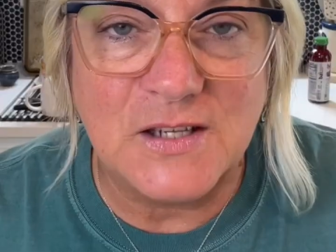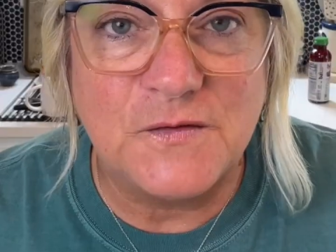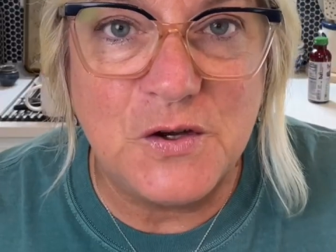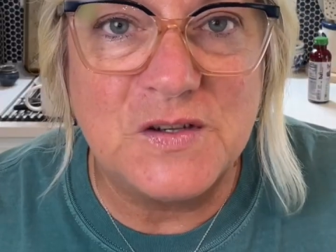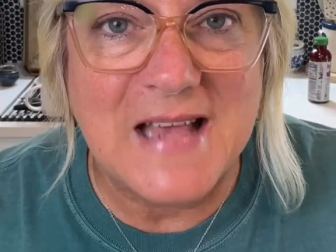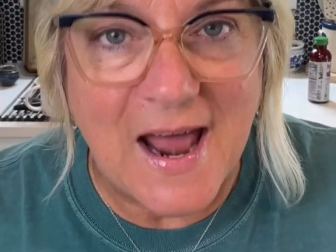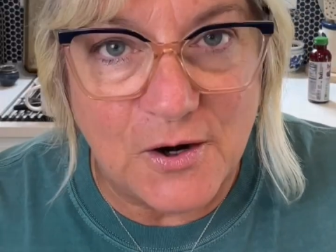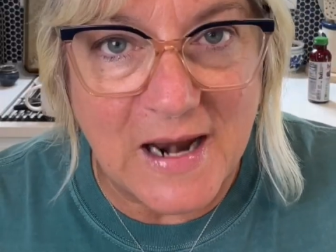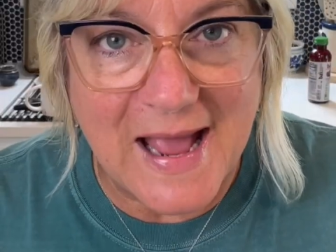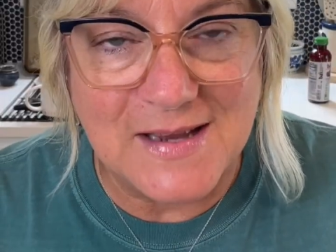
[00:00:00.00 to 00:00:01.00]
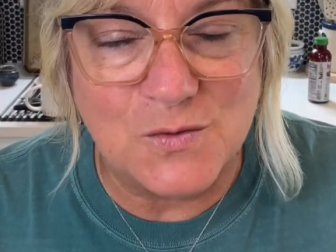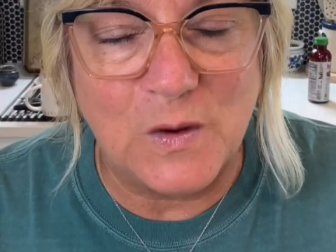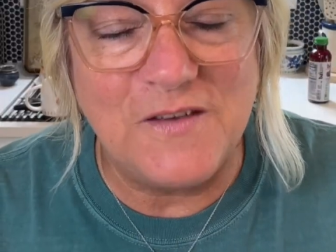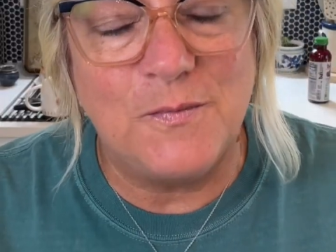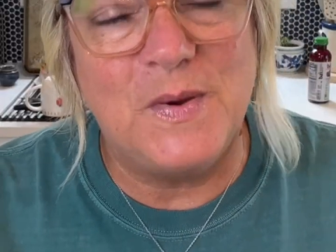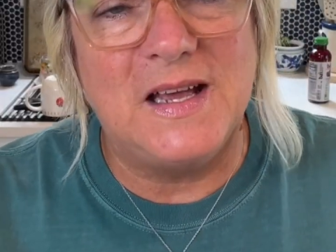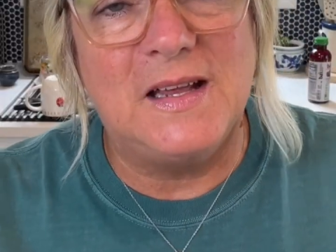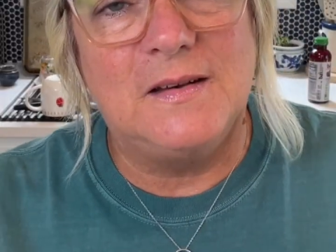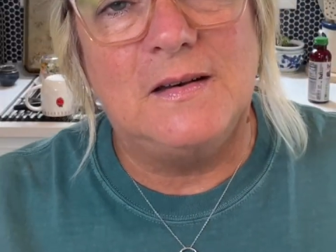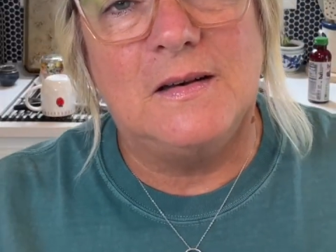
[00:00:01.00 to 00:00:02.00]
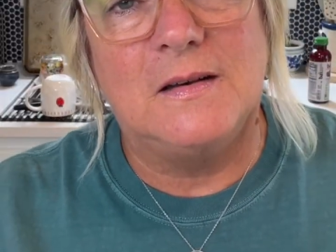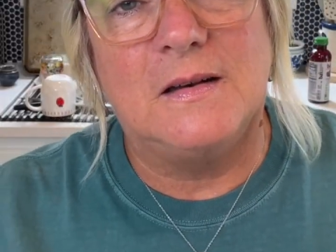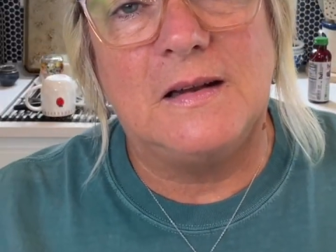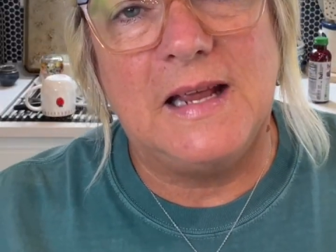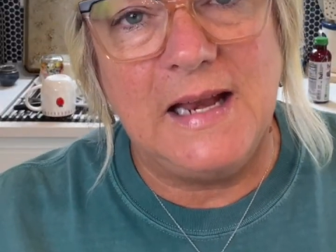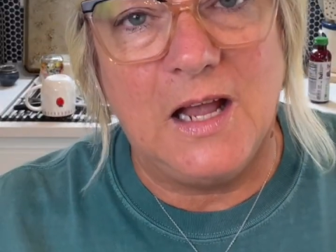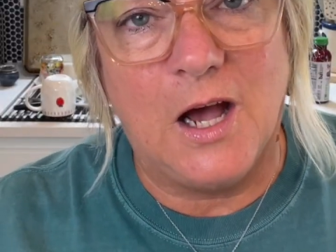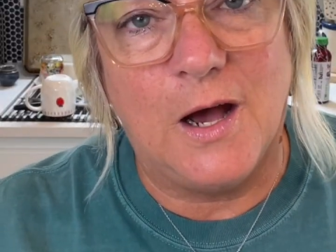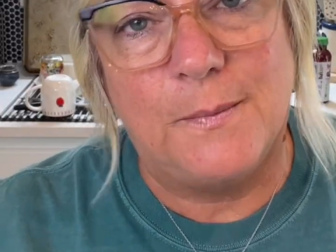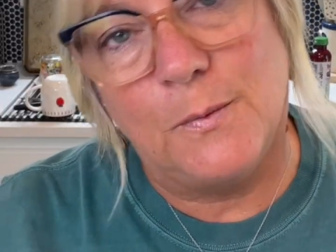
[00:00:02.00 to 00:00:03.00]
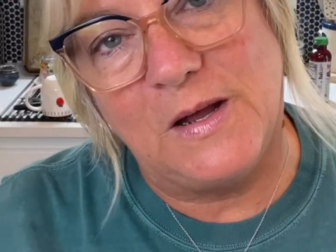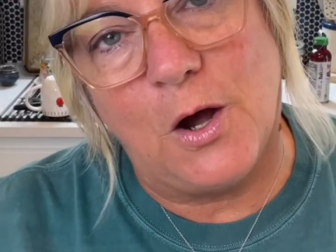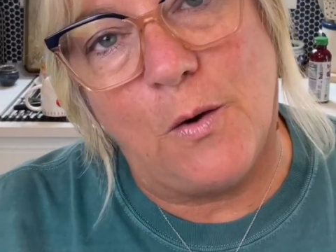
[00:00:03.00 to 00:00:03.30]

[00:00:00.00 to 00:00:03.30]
few Saturdays we've been getting up, we go